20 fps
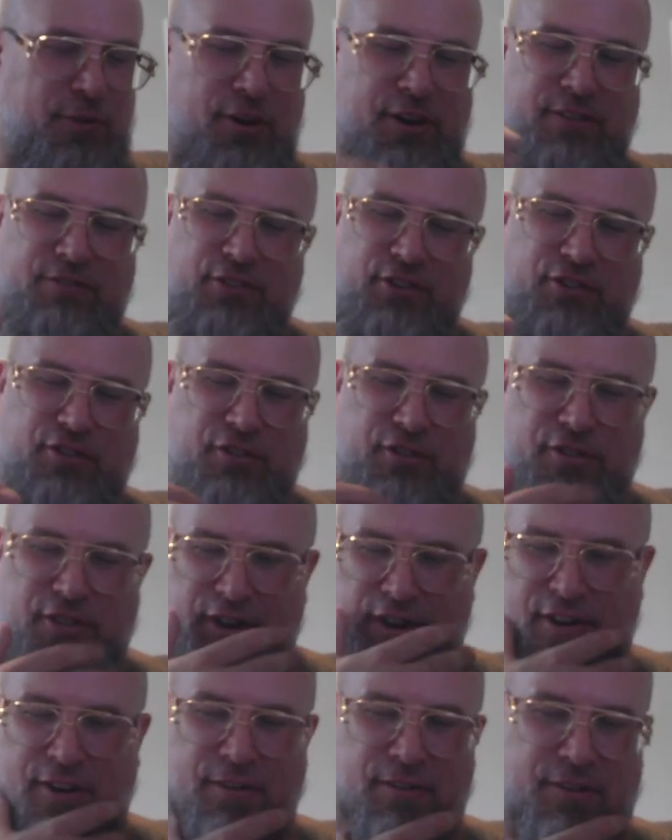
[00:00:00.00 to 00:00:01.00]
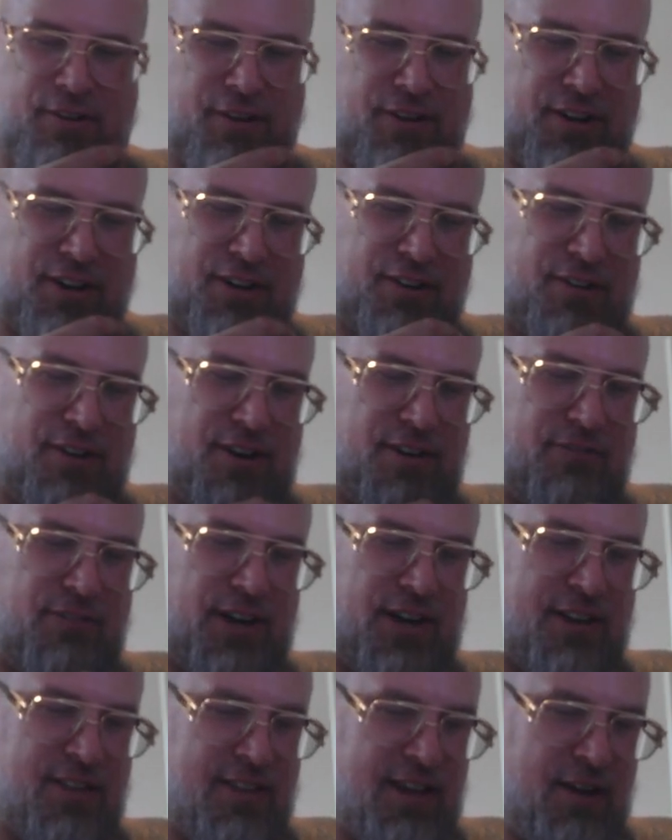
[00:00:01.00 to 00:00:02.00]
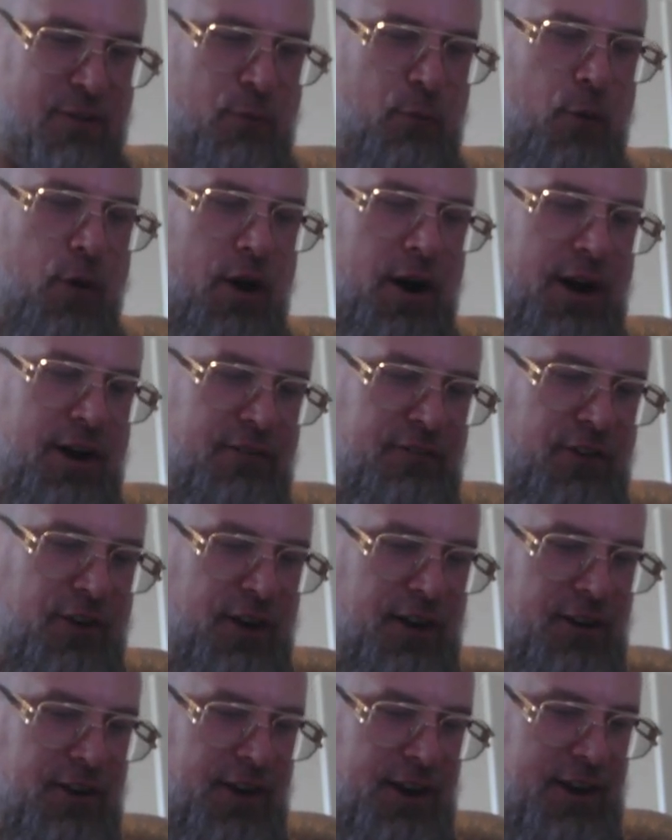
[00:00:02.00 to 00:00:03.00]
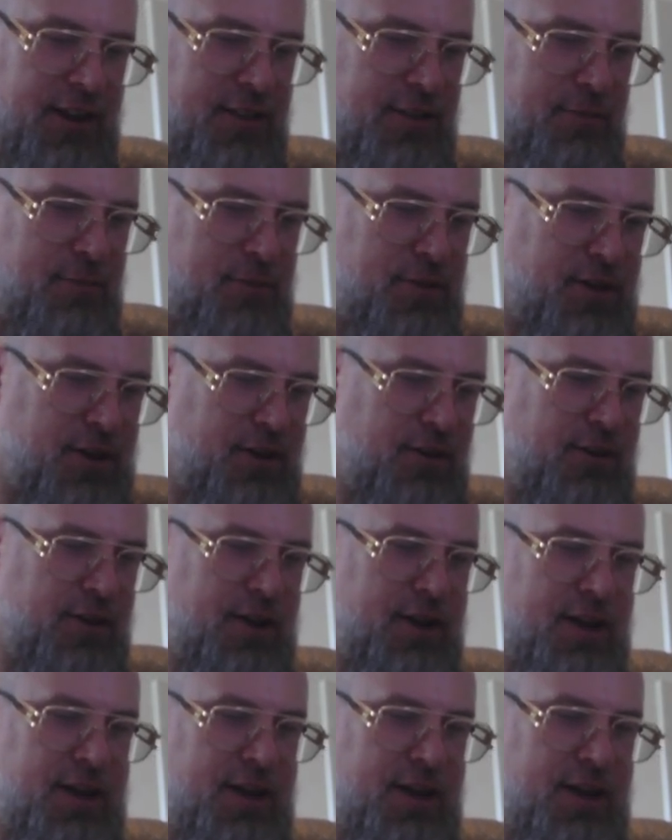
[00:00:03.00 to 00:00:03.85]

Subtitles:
not even sure that I kind of understand why I've highlighted them. So